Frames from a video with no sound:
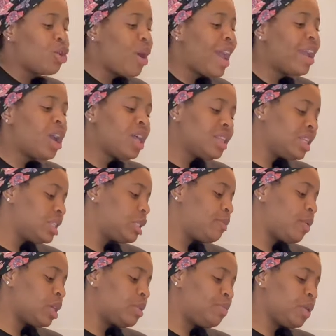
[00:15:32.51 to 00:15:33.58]
So I got this
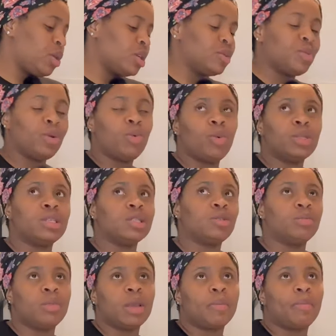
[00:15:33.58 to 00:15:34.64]
pot because when we wanted
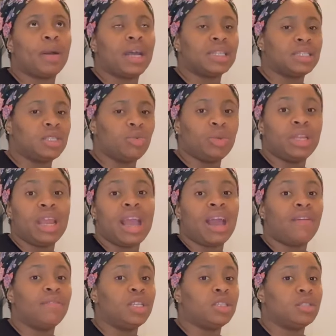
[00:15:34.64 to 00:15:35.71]
to make patty, we didn't
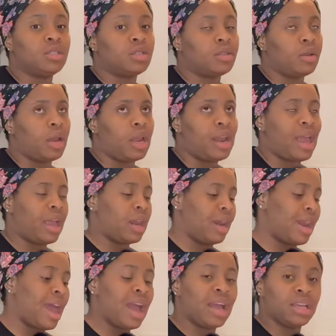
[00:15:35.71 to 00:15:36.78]
have this like
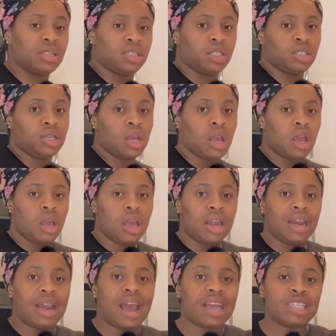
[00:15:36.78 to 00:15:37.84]
large
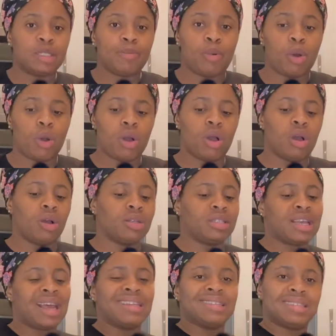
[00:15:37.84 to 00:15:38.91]

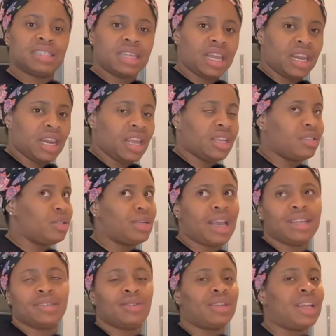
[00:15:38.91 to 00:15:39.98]
pots and stainless. You
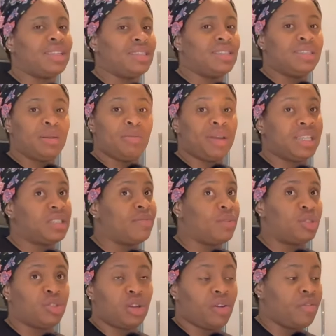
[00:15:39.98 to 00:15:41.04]
guys know that this is the best
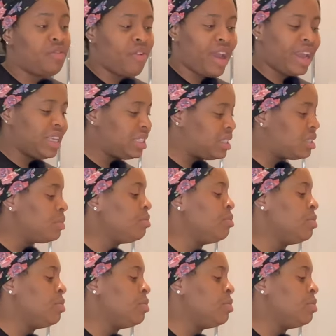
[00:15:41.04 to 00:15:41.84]
for jollof rice.